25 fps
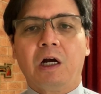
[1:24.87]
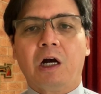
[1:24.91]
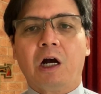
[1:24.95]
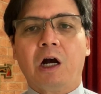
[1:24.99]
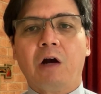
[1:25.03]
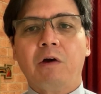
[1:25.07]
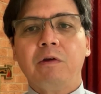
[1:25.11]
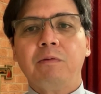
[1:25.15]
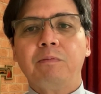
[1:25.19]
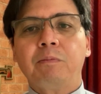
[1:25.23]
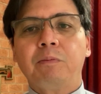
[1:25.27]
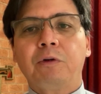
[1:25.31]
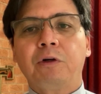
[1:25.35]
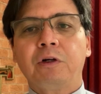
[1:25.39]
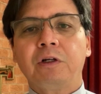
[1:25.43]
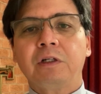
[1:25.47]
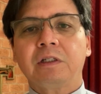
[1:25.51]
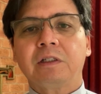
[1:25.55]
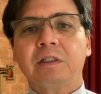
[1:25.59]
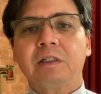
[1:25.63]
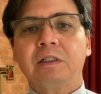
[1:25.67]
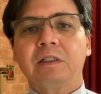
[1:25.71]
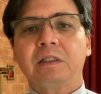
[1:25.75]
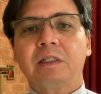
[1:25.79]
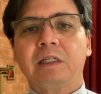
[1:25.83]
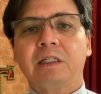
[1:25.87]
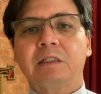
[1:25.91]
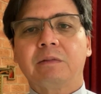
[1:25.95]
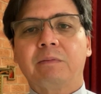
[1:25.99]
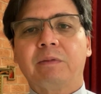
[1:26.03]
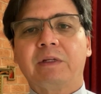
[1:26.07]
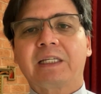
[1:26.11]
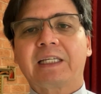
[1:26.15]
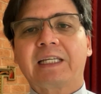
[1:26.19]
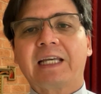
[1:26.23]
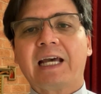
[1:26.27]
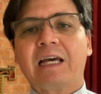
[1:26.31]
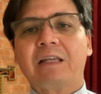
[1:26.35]
How important is
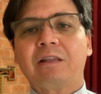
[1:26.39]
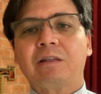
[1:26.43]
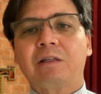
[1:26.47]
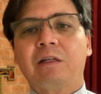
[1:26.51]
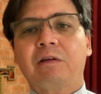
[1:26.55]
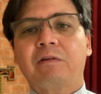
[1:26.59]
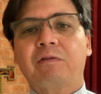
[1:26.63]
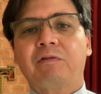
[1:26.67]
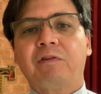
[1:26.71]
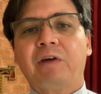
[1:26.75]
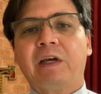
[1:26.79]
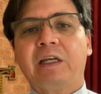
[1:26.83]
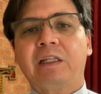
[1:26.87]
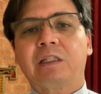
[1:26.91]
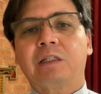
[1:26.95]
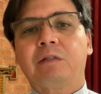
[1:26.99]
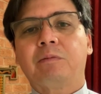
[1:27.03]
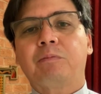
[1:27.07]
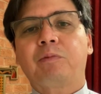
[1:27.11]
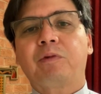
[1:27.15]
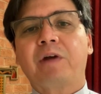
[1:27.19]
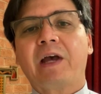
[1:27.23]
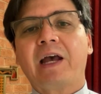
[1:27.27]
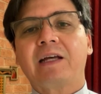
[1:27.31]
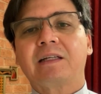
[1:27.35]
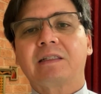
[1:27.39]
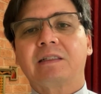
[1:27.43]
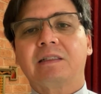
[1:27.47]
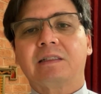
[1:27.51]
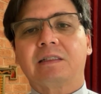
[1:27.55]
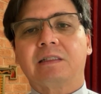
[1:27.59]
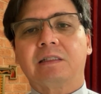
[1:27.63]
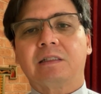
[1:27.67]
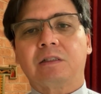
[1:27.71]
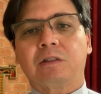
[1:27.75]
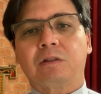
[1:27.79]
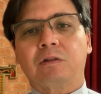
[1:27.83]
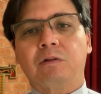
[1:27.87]
my Catholic faith and
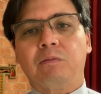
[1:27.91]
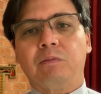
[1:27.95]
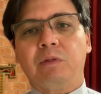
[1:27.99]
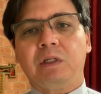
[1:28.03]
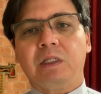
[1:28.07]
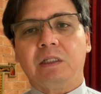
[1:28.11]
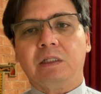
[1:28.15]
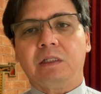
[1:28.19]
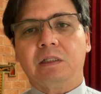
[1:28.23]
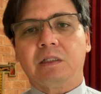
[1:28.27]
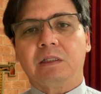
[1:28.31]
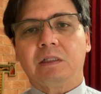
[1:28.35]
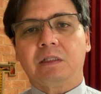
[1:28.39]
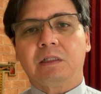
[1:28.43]
practices to me?